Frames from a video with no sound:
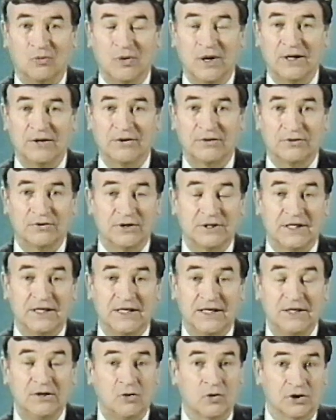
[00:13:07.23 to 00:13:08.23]
1 to
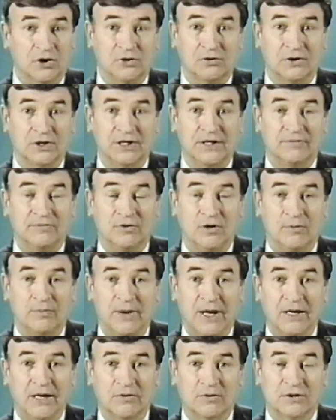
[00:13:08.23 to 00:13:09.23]
13, or you could even go
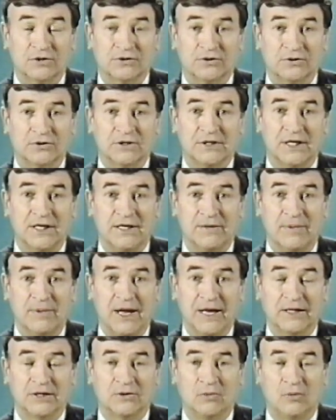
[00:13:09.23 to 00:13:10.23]
backwards, 13
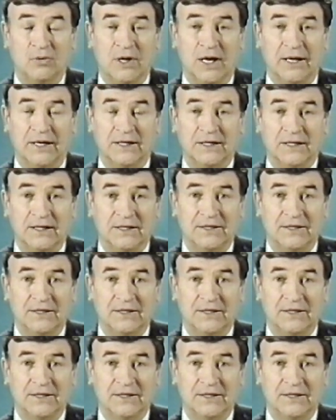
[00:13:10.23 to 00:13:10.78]
back to 1.